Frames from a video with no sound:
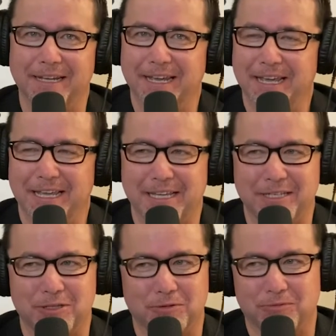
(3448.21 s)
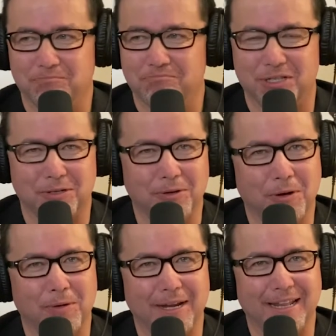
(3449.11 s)
he's still
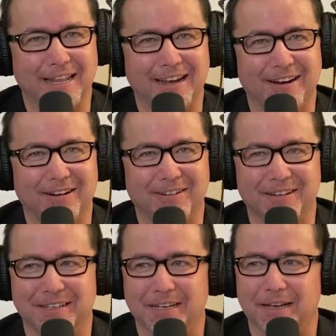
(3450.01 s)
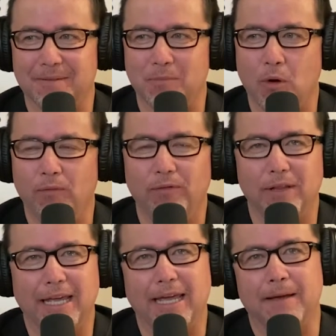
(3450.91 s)
going in there, and
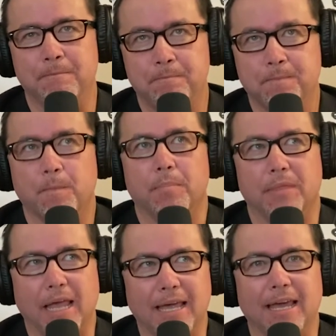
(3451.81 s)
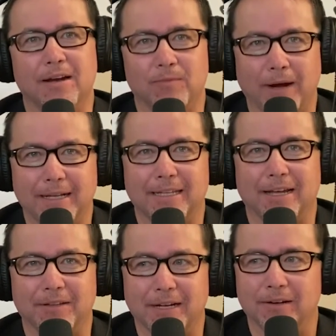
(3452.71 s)
hopefully they get it right
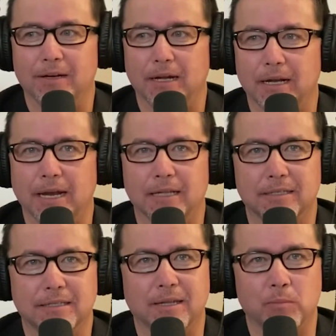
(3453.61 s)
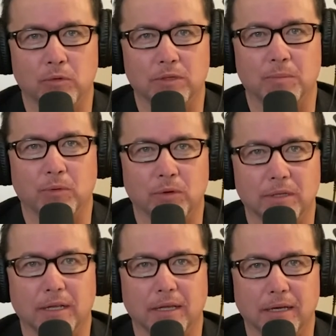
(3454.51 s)
down there. And that's the most
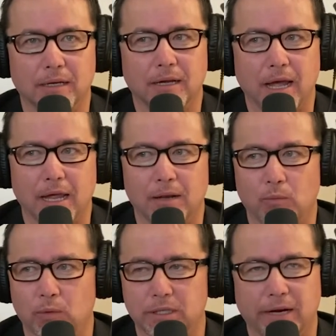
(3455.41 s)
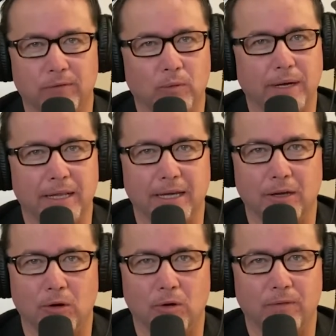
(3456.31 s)
important thing. And whichever way they
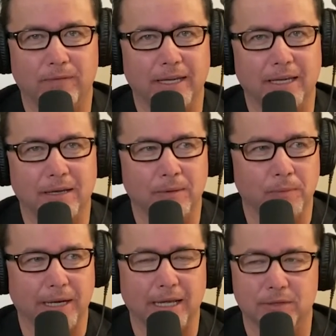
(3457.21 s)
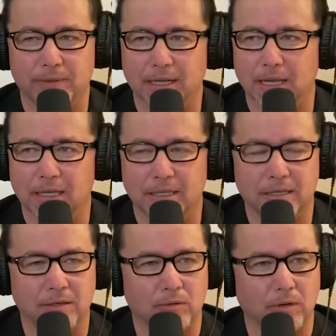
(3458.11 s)
go, if he gets
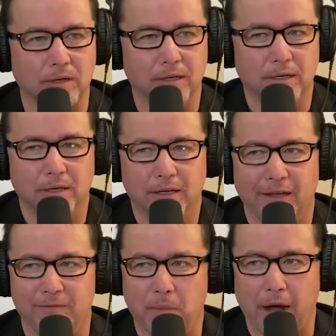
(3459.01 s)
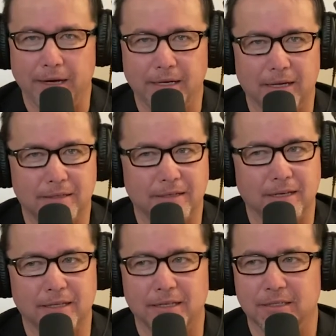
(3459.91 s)
reelected or if Biden gets
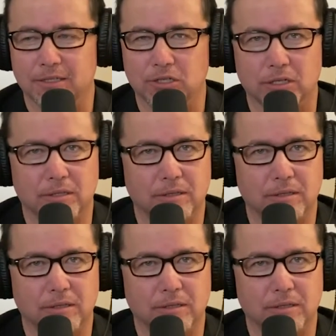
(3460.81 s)
in, it's just